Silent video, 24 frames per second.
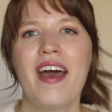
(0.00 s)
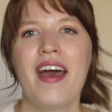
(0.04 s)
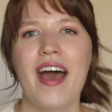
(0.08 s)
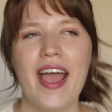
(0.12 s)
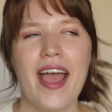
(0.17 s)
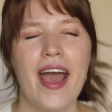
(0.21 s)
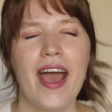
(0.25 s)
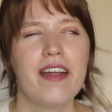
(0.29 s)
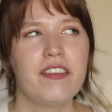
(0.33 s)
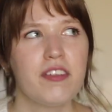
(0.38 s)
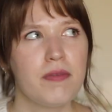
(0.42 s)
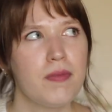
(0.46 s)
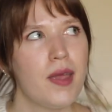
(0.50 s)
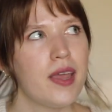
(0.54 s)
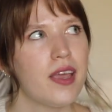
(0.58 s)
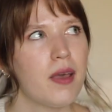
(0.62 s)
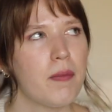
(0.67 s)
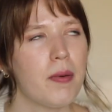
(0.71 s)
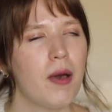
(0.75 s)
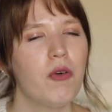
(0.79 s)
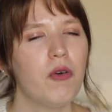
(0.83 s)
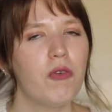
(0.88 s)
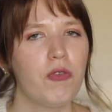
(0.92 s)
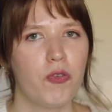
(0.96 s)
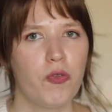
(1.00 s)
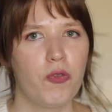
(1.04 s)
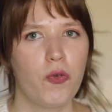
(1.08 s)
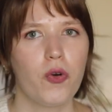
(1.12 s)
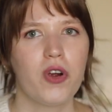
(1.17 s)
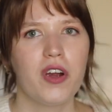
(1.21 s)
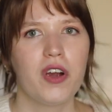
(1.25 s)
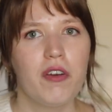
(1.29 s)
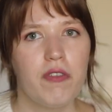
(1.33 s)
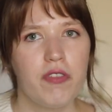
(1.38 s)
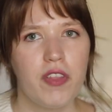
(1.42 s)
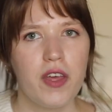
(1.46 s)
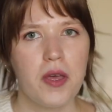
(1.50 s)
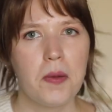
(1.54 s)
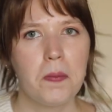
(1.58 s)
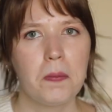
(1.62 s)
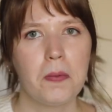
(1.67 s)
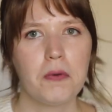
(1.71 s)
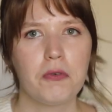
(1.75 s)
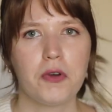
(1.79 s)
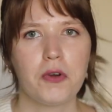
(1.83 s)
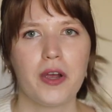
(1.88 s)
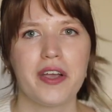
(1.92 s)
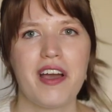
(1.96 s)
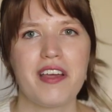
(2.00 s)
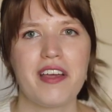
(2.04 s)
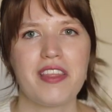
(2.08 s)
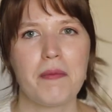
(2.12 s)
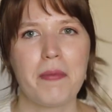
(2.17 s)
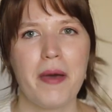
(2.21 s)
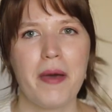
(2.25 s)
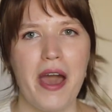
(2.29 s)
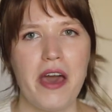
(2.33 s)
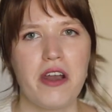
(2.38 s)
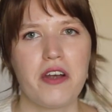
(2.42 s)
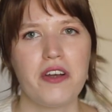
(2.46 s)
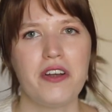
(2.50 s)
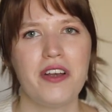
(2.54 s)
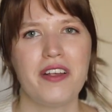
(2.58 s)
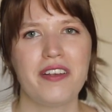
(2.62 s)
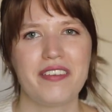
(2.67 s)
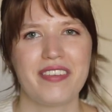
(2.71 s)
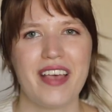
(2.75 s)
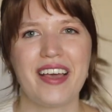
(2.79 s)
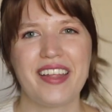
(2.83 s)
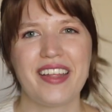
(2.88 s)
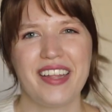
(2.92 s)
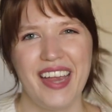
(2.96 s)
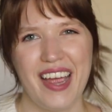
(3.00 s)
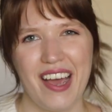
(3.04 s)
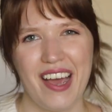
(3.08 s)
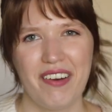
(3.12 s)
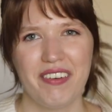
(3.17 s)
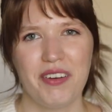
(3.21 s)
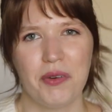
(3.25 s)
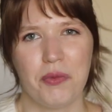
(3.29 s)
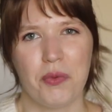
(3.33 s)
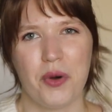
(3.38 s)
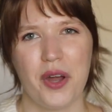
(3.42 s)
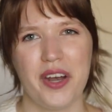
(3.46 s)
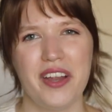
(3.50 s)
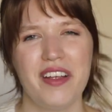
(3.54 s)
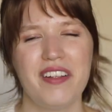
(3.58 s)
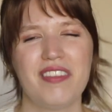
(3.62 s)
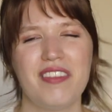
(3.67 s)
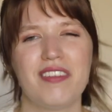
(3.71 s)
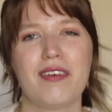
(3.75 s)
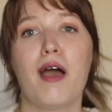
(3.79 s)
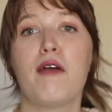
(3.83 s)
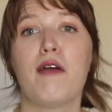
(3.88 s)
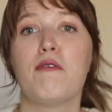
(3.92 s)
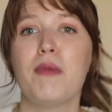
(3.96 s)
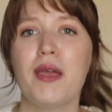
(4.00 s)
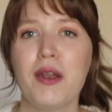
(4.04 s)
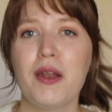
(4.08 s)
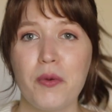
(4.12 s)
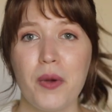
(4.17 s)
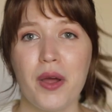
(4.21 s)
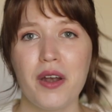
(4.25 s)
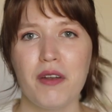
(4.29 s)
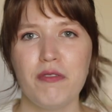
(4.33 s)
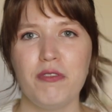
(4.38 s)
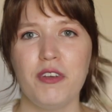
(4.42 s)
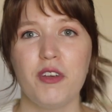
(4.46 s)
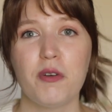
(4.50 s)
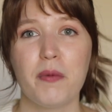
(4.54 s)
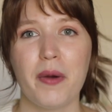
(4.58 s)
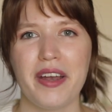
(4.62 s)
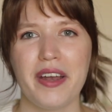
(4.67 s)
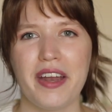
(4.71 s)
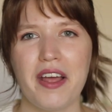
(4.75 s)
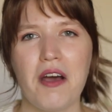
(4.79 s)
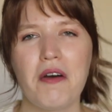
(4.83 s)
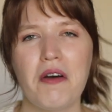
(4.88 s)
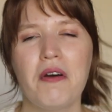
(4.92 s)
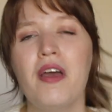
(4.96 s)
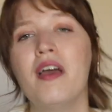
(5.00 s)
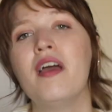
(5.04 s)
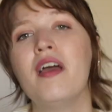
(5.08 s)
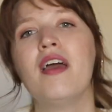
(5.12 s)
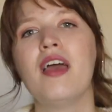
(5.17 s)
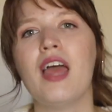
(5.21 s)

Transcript: I had to make about four of them before I got the pattern exactly how I wanted, so I've made quite a few by now.